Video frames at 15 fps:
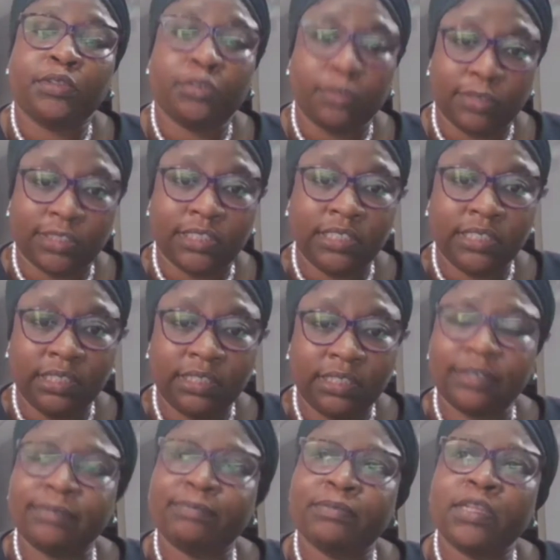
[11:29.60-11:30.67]
your
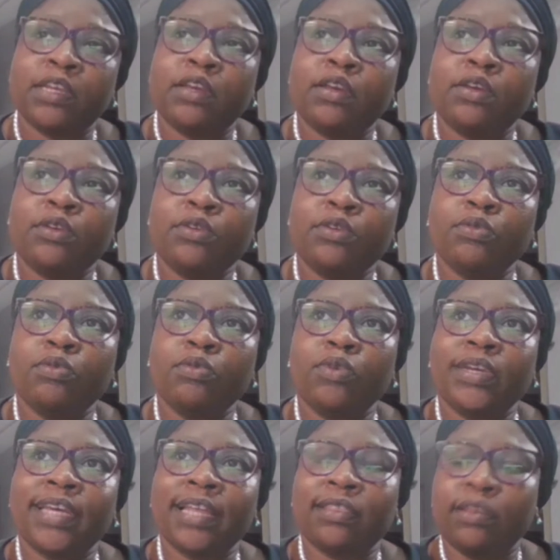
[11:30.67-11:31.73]
trustee,
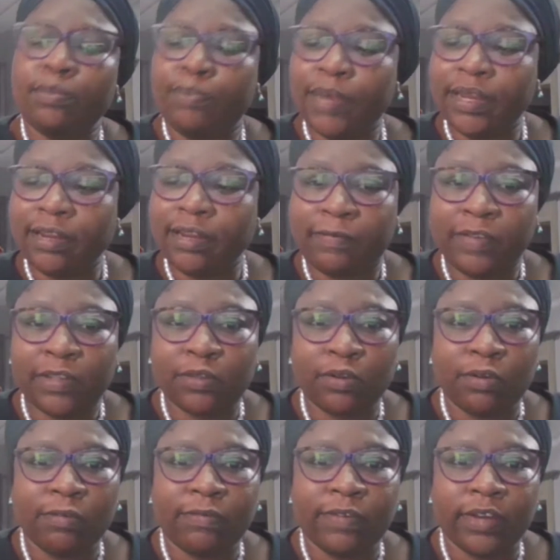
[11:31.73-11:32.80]
you get the
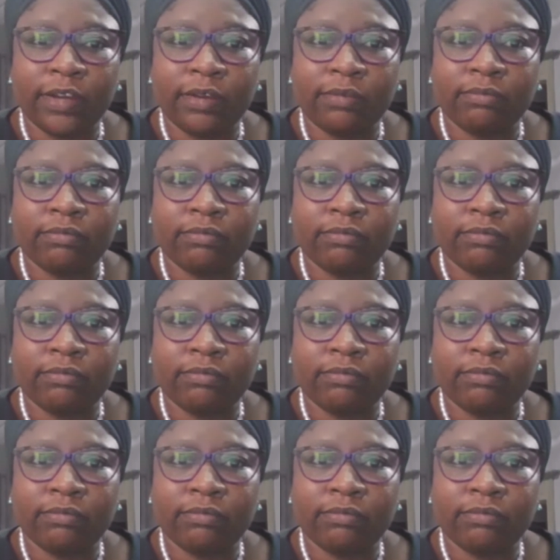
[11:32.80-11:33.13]
benefit of